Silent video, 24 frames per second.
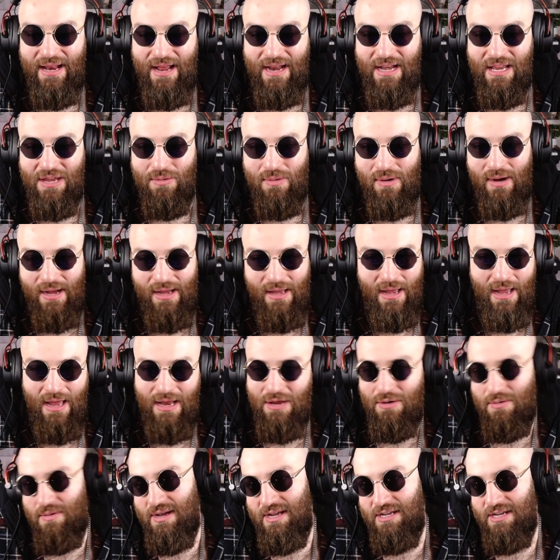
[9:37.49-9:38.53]

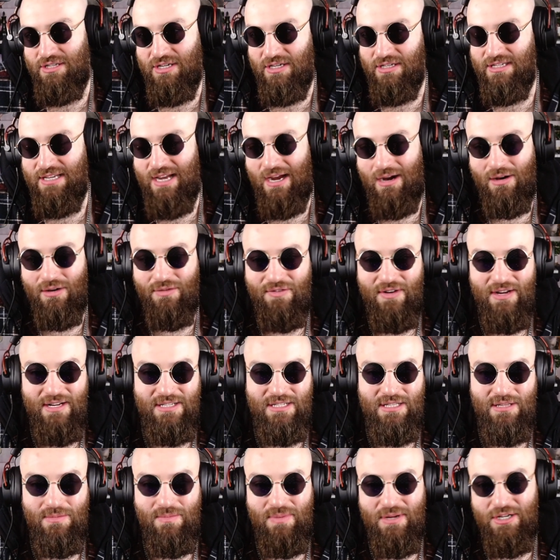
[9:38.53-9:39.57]
anyways, just sacrifice
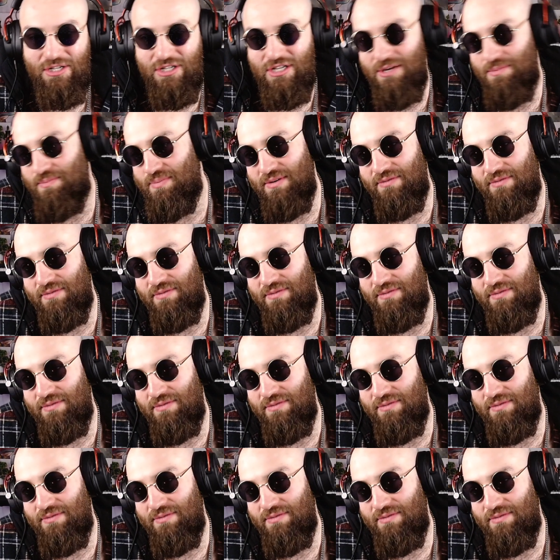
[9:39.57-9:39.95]
the bishop.